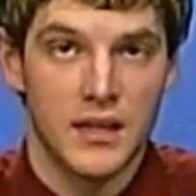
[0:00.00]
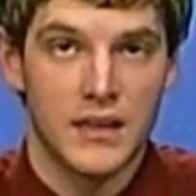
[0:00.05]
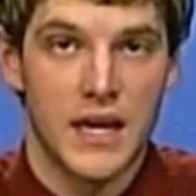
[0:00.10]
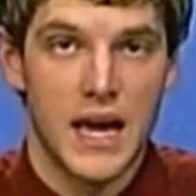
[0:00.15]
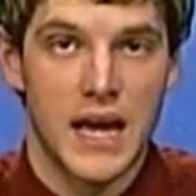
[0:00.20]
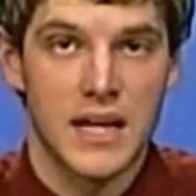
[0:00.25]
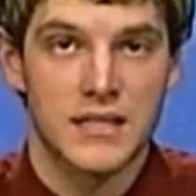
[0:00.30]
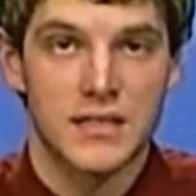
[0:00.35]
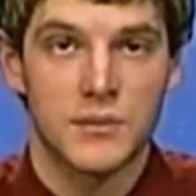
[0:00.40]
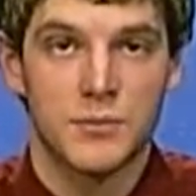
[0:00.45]

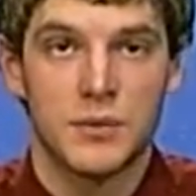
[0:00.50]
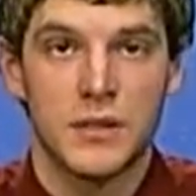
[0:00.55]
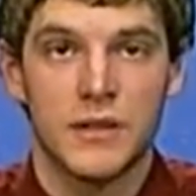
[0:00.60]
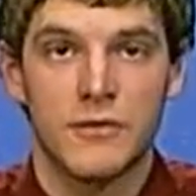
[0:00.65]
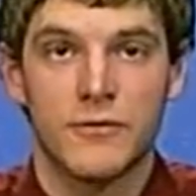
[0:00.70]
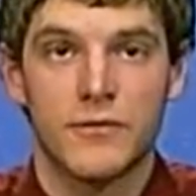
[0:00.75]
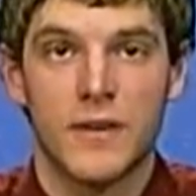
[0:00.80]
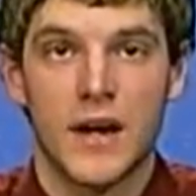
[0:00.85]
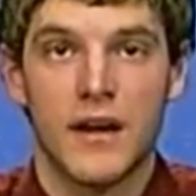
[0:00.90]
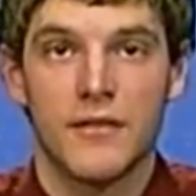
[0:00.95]
The S&P
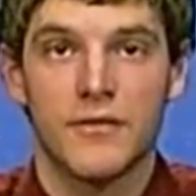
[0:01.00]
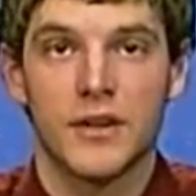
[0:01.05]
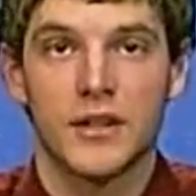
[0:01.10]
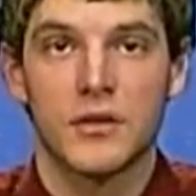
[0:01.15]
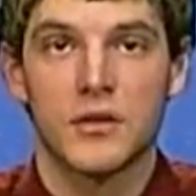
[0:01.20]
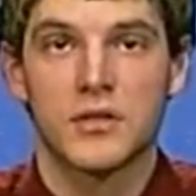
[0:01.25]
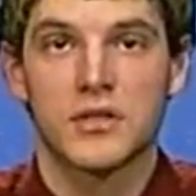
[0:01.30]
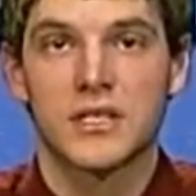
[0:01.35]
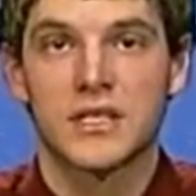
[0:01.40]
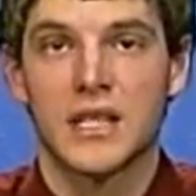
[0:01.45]

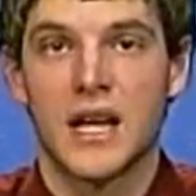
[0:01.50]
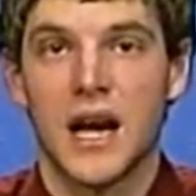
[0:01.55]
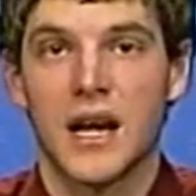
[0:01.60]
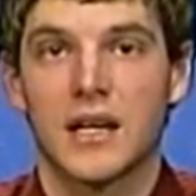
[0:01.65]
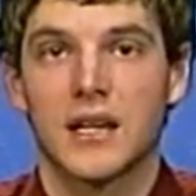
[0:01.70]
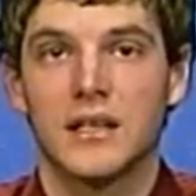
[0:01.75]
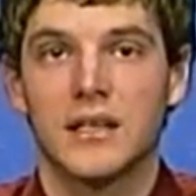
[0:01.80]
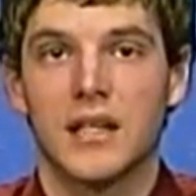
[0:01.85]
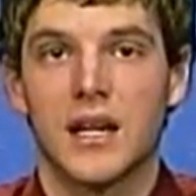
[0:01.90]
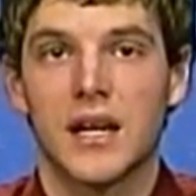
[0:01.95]
500
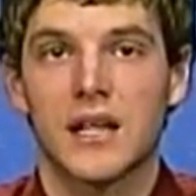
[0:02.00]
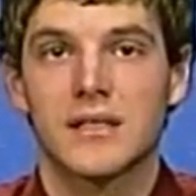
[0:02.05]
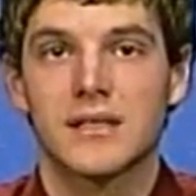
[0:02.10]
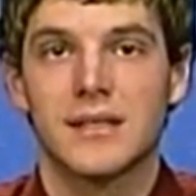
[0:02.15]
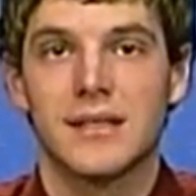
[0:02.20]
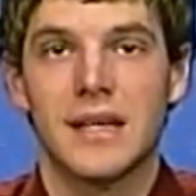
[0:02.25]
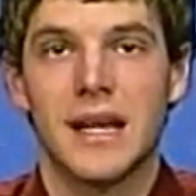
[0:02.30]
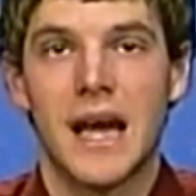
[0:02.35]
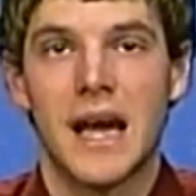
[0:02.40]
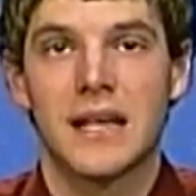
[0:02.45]
stock index
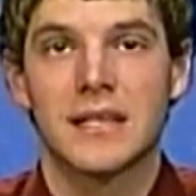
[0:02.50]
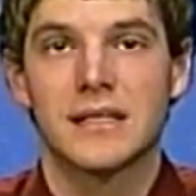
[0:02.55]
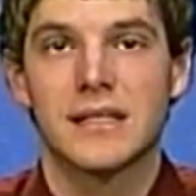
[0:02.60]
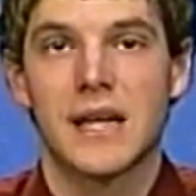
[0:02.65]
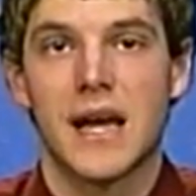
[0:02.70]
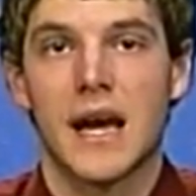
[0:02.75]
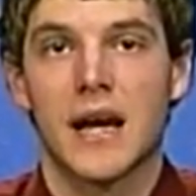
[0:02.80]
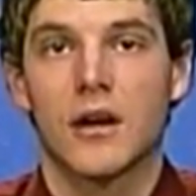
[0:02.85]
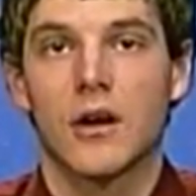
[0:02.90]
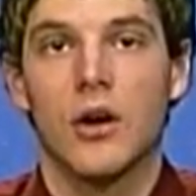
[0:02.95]
and
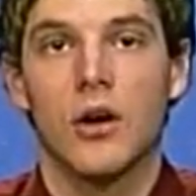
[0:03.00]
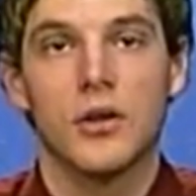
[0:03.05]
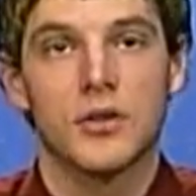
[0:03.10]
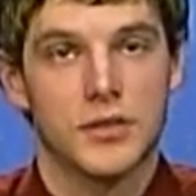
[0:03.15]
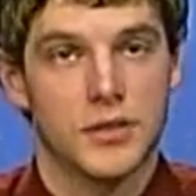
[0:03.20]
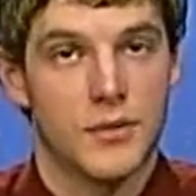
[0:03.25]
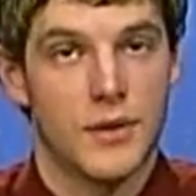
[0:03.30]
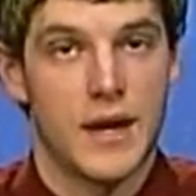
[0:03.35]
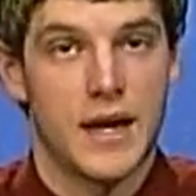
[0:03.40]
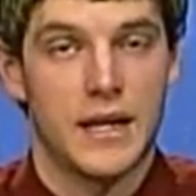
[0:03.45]
NASDAQ
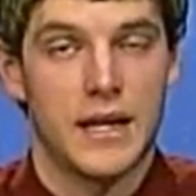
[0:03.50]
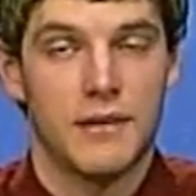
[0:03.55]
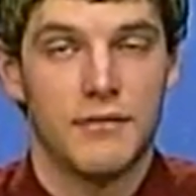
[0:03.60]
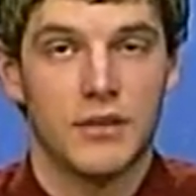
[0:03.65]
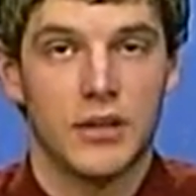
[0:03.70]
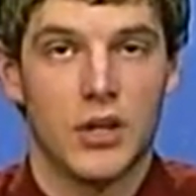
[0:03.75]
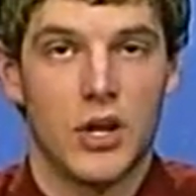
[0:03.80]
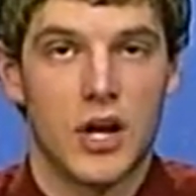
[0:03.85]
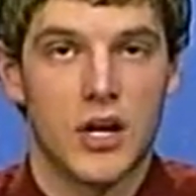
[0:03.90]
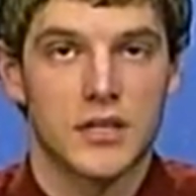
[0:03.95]
also had
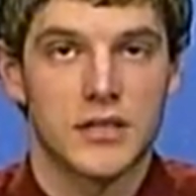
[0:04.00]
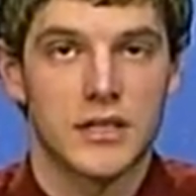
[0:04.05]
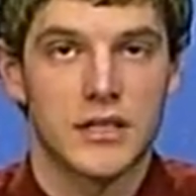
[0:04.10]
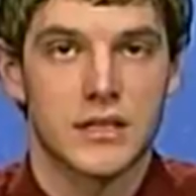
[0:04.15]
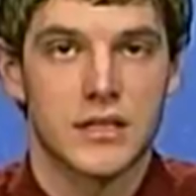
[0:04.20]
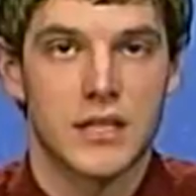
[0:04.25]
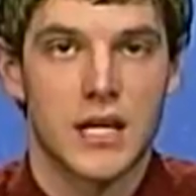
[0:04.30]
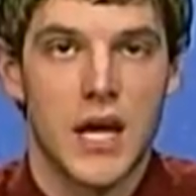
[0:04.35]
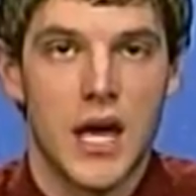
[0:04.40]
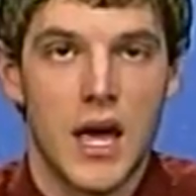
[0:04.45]
heavy
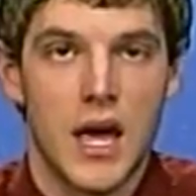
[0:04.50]
losses.